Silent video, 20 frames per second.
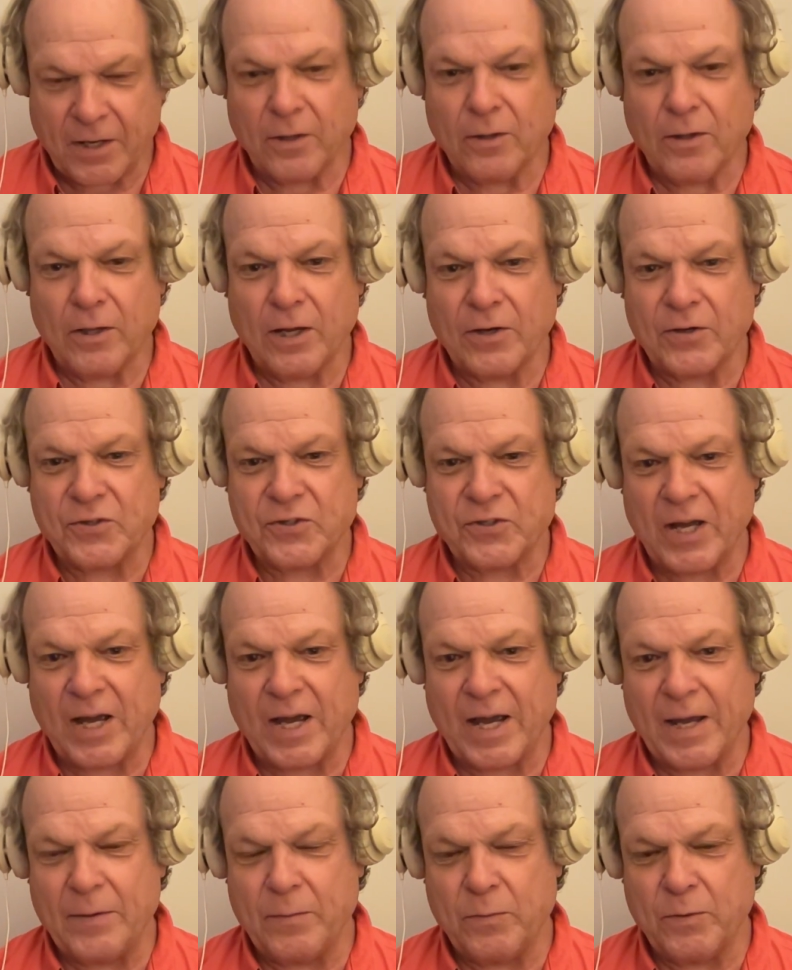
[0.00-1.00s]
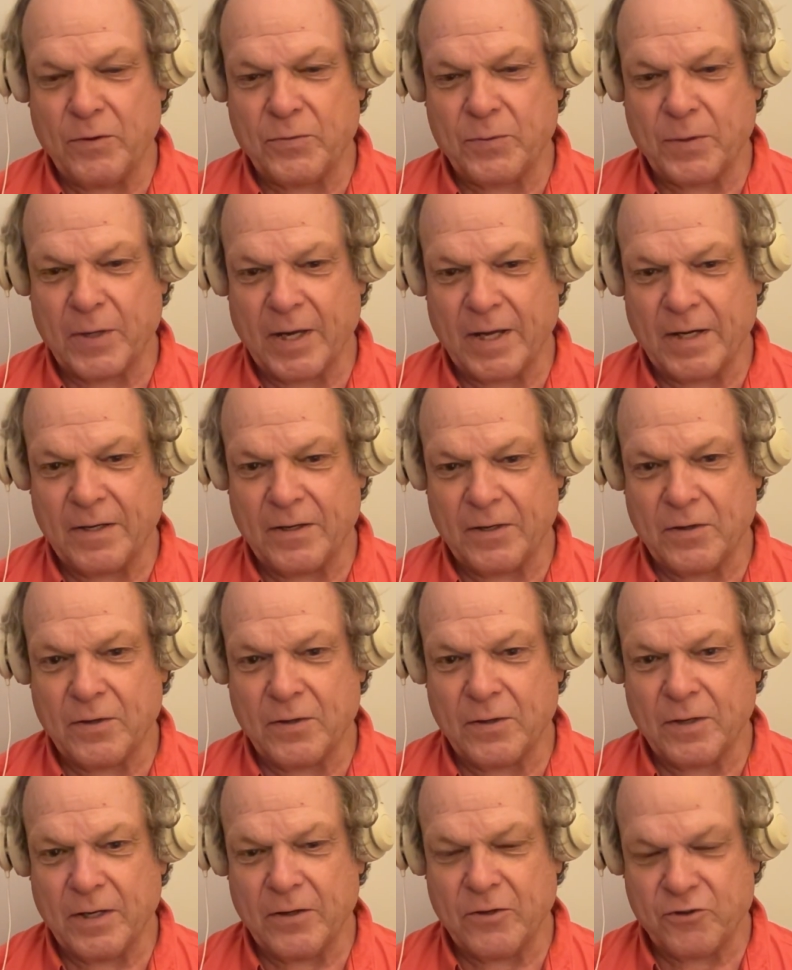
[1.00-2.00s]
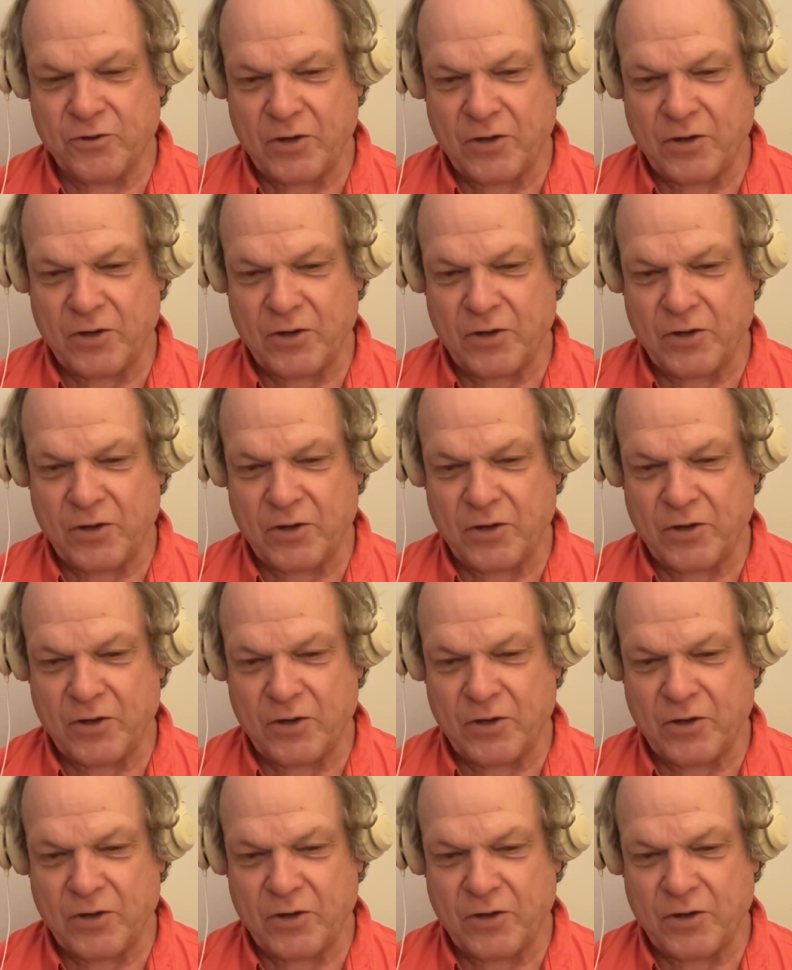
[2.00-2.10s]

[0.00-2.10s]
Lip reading: alongside once we got in